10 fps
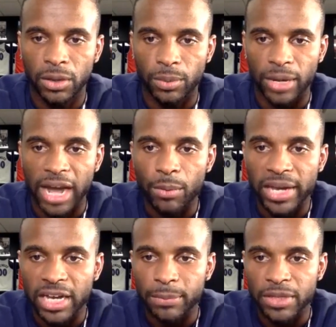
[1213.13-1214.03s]
when I
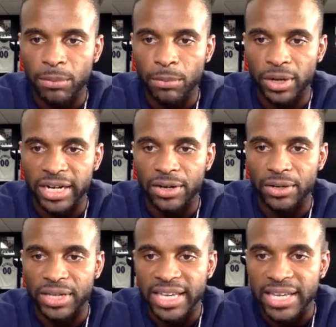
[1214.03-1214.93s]
wake up in the morning, I
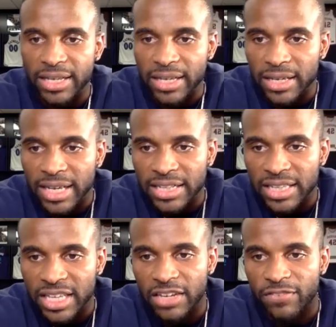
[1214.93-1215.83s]
don't eat
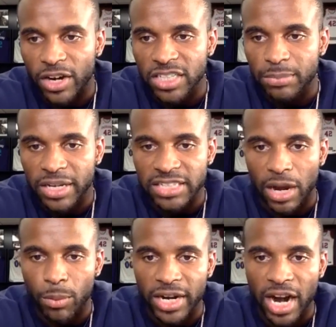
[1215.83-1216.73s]
anything first because I
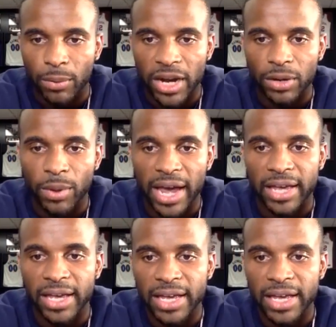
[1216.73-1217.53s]
work out right away.